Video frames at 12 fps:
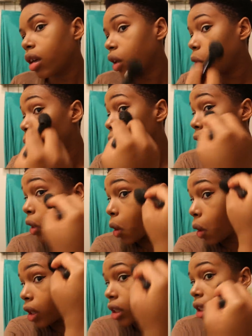I don't want any
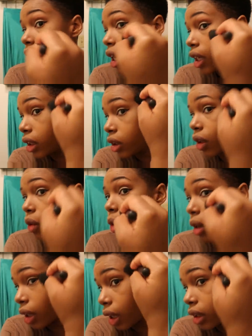harsh lines, so I
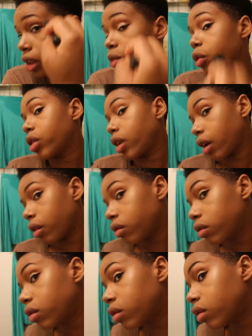want to kind of smooth it
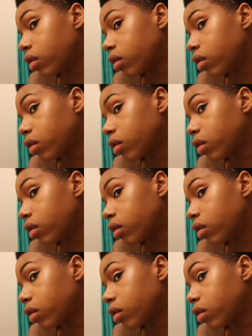out.